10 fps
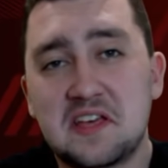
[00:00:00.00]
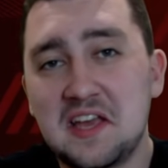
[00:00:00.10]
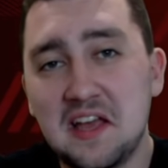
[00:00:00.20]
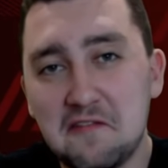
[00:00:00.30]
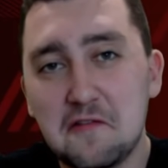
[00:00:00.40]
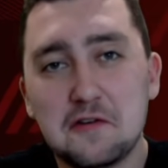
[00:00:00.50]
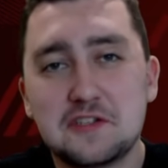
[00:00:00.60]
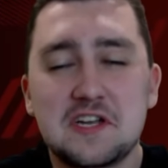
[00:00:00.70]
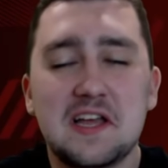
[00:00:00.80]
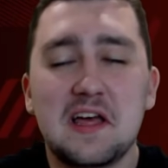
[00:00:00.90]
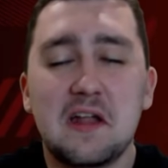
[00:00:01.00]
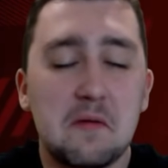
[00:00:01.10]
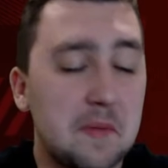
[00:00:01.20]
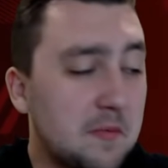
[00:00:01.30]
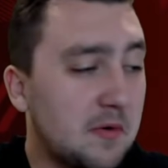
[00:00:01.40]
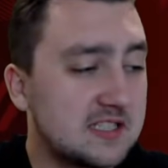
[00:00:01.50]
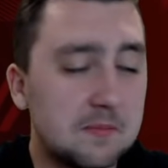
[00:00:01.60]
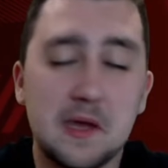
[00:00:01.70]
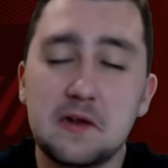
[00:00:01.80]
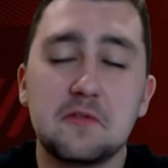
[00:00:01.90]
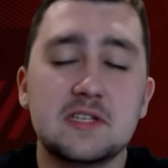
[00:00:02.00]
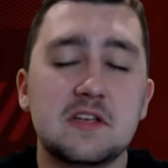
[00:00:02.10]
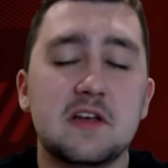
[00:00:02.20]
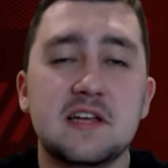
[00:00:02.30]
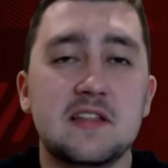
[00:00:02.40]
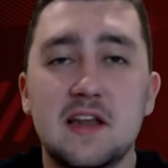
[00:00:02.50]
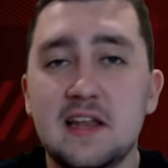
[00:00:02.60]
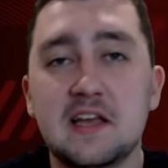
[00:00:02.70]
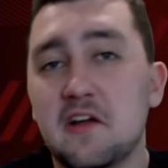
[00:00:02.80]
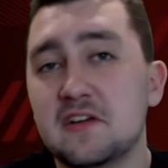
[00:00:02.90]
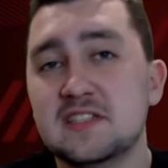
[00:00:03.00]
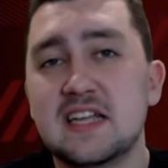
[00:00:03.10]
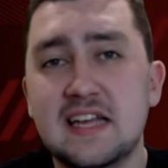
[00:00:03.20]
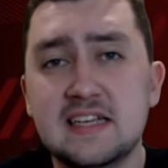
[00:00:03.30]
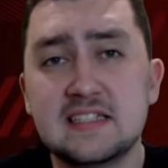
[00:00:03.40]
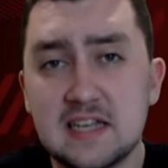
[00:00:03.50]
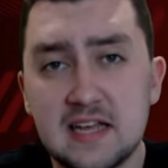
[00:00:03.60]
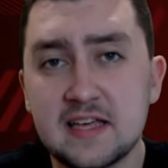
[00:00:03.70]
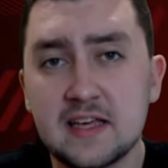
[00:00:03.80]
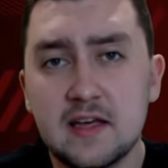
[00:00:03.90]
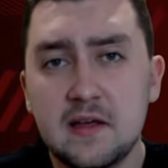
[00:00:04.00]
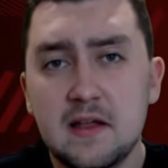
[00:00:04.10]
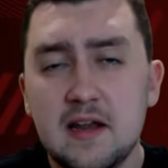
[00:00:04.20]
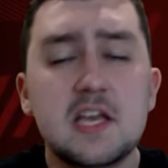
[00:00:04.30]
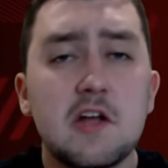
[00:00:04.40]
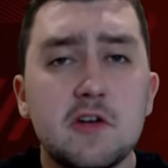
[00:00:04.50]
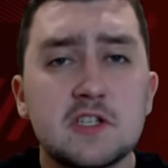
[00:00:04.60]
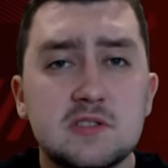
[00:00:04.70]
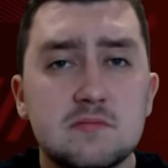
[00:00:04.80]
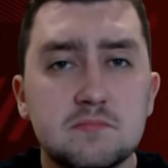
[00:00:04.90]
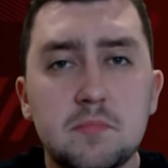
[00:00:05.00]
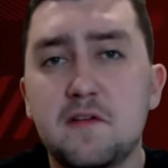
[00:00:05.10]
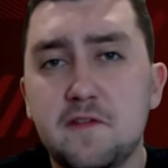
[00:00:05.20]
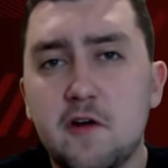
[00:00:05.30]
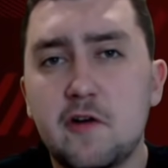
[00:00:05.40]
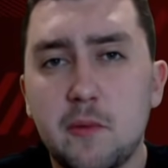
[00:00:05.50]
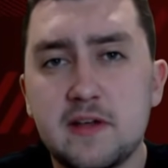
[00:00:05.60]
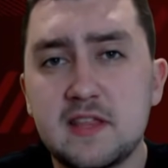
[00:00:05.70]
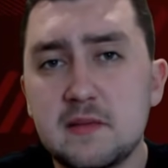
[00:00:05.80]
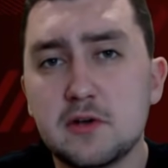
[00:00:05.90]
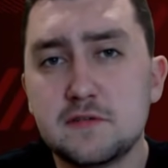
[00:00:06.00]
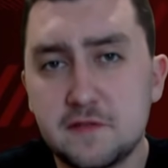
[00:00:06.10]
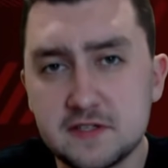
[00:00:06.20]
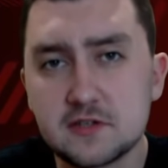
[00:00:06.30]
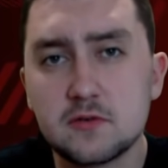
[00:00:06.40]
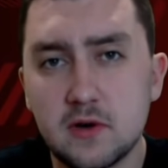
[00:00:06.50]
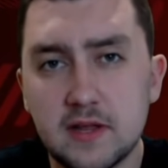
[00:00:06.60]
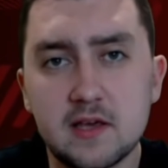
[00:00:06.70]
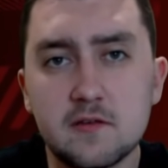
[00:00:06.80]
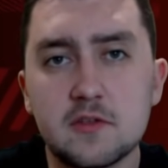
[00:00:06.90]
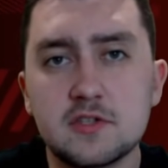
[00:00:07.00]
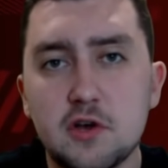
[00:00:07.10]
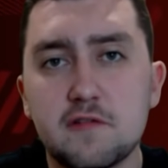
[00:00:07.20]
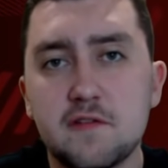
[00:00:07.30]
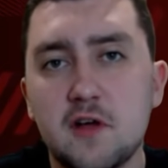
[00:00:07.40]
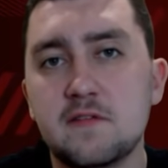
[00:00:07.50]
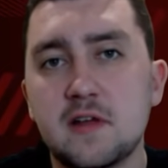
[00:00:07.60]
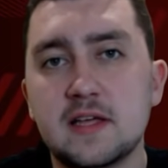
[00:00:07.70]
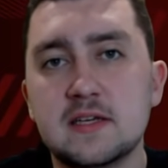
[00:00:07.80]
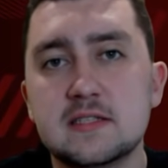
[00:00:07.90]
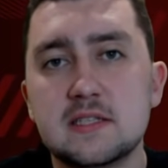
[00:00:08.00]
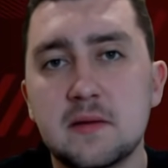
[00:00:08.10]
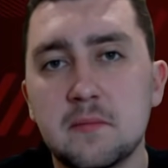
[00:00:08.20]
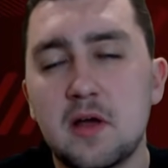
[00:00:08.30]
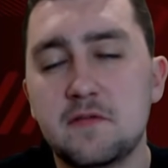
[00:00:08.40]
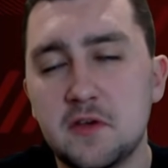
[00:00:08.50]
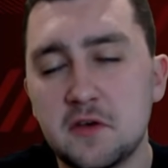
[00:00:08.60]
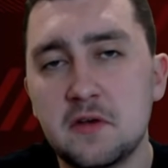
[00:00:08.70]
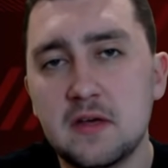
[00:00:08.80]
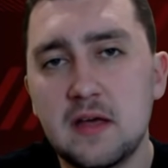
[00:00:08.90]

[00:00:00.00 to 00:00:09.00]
unfortunately, I know people like to peddle this idea that Liga is an easy league. Liga is by far and away the most physical league of the top 5 leagues, in my view.